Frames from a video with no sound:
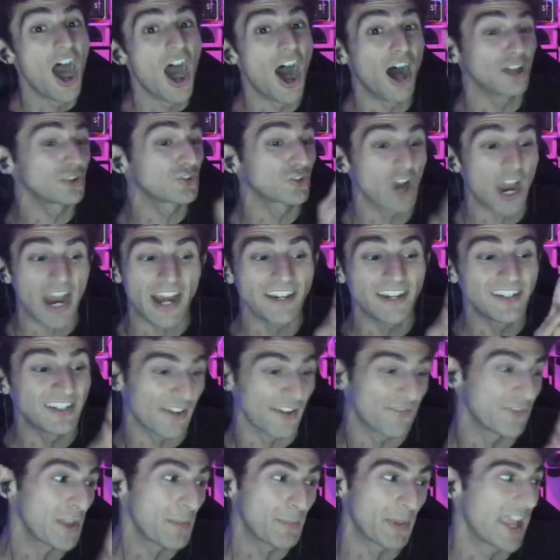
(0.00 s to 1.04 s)
I'll try and
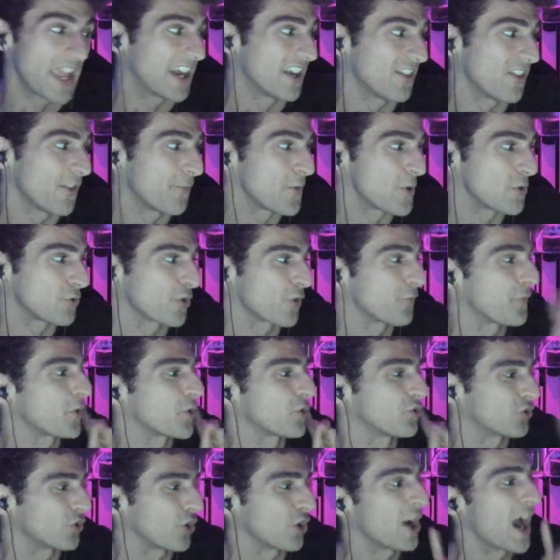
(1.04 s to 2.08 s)
definitely play it in the future for
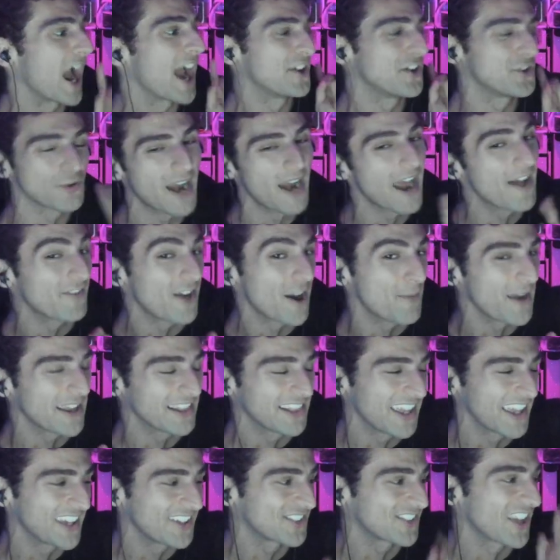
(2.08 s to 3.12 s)
sure. I do have it on my
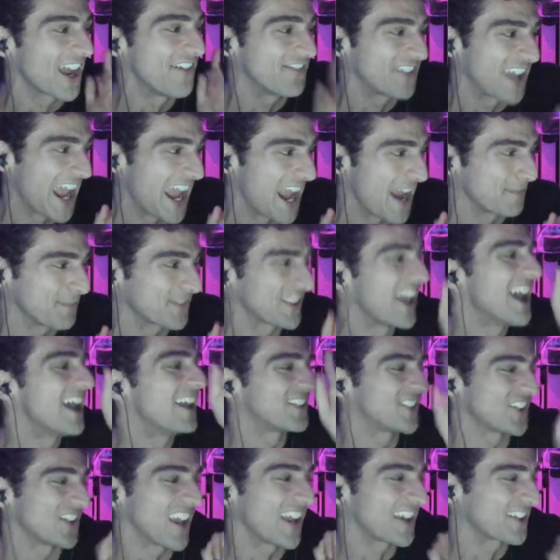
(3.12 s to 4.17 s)
list of games.
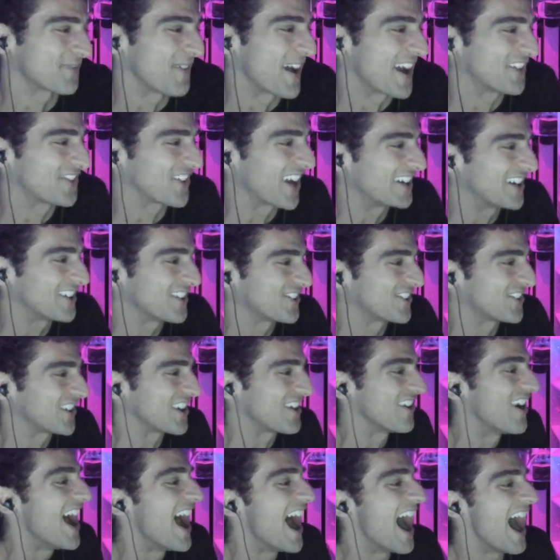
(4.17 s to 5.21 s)
So yes, my angel, I do see
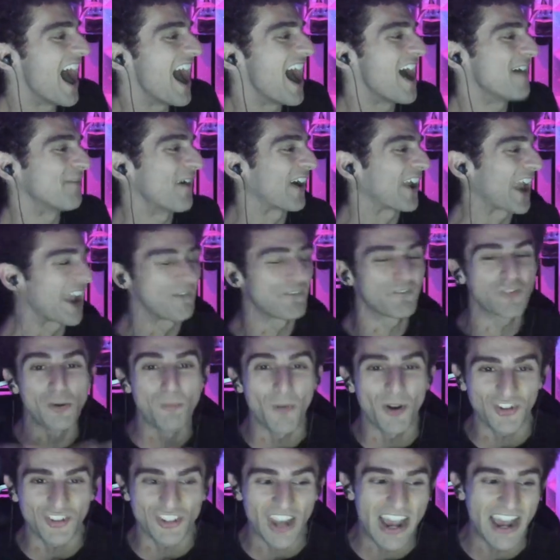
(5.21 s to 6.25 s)
you. Um, okay, a few
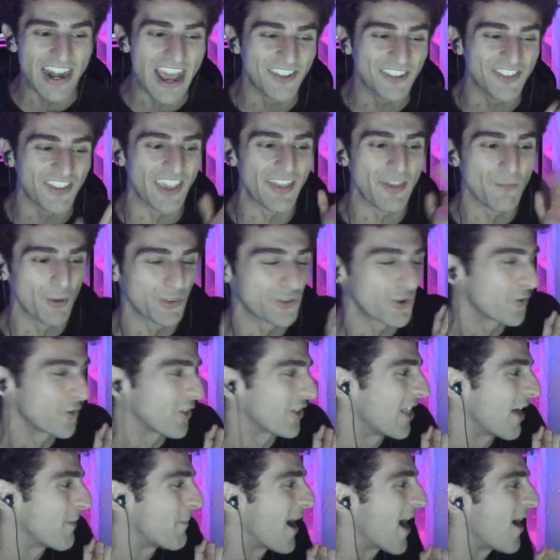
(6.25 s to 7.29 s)
more shout outs and then we'll throw the
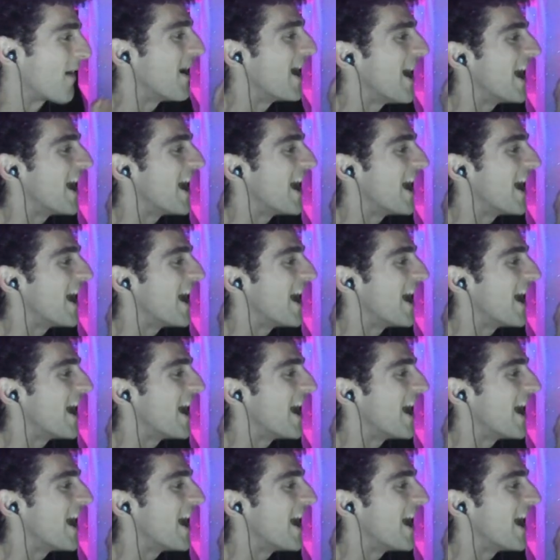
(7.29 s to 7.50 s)
love ball.